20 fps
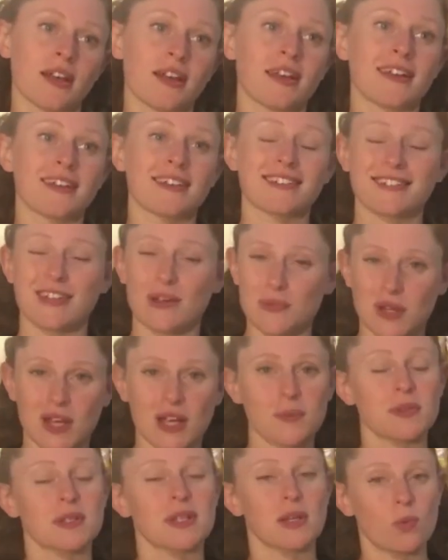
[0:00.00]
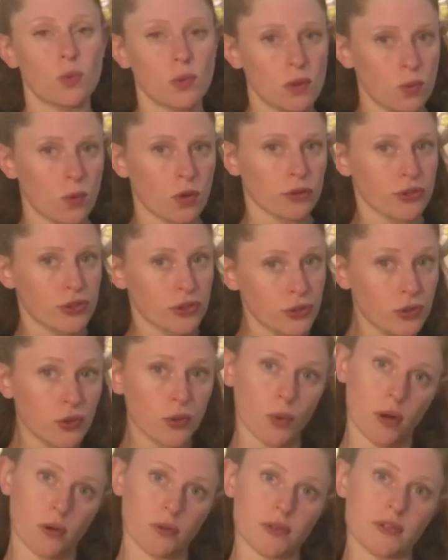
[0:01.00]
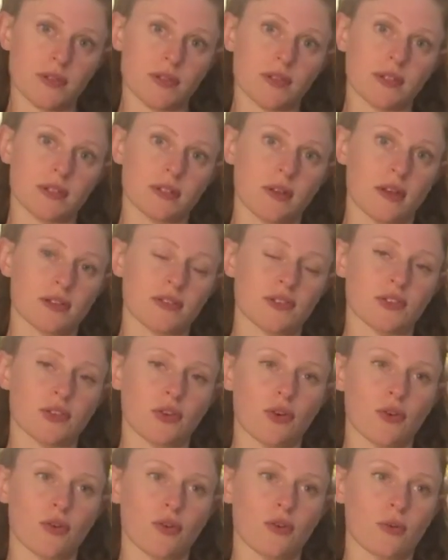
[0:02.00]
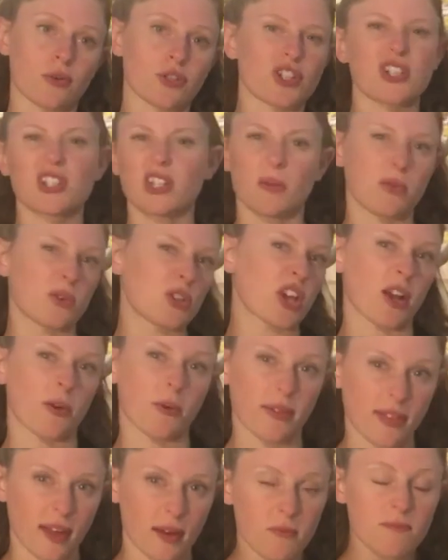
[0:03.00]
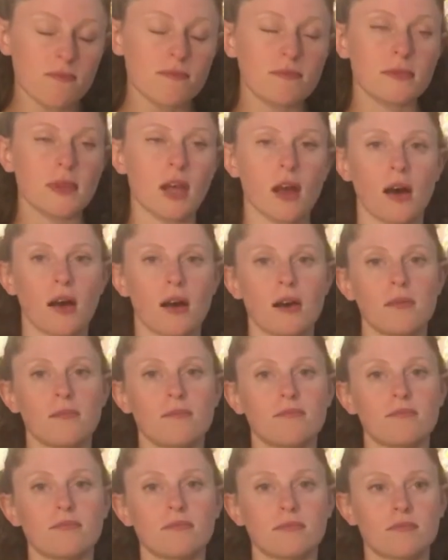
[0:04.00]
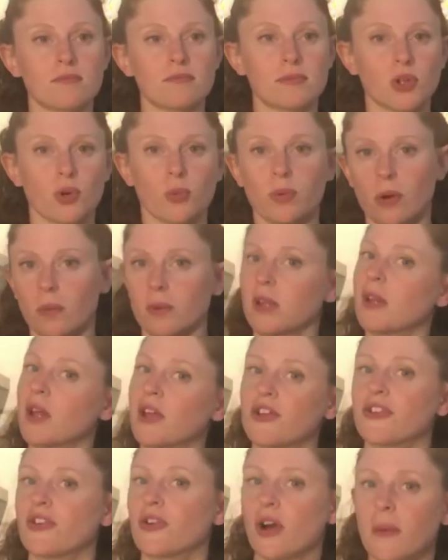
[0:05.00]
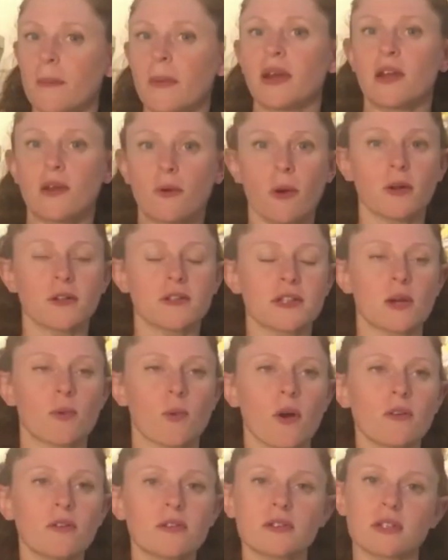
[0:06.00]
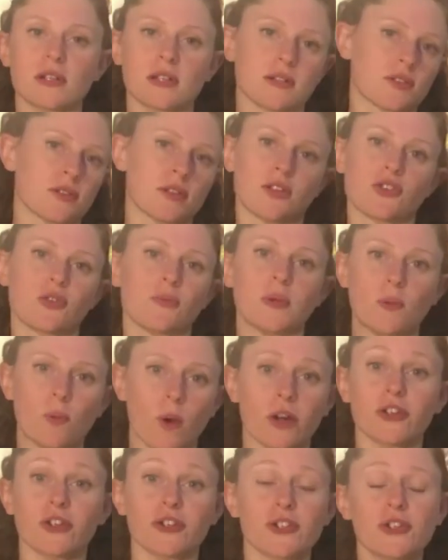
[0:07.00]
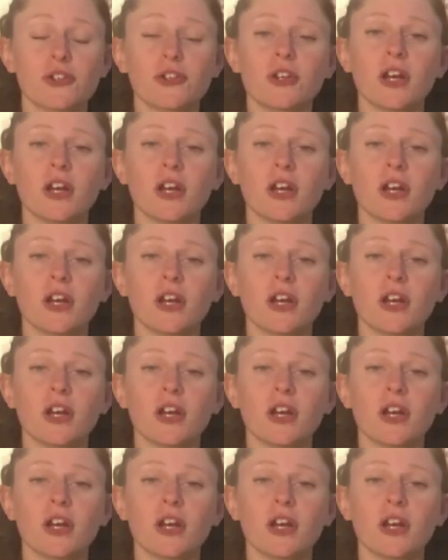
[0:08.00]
Sometimes they will want 2 quotes. So just double check with them. They'll probably let you know how many quotes they want. It should be 1 or 2.